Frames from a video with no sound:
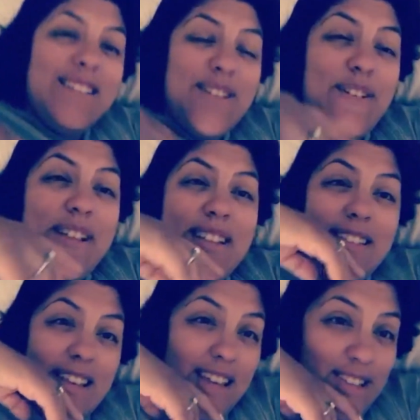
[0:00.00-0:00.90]
so let's
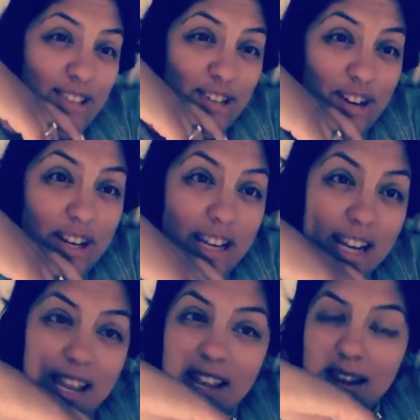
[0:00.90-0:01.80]
get started
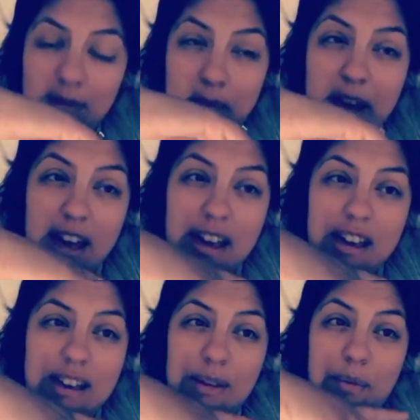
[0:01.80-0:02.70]
in
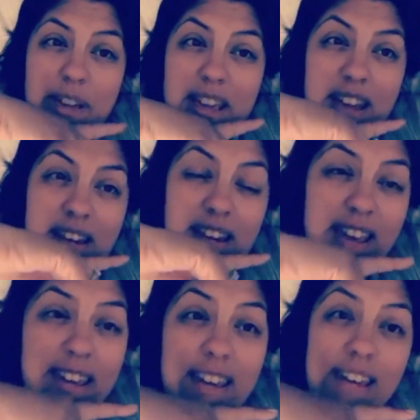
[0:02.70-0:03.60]
my weekend
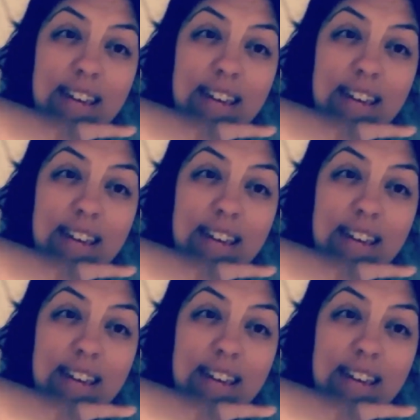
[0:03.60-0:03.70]
day.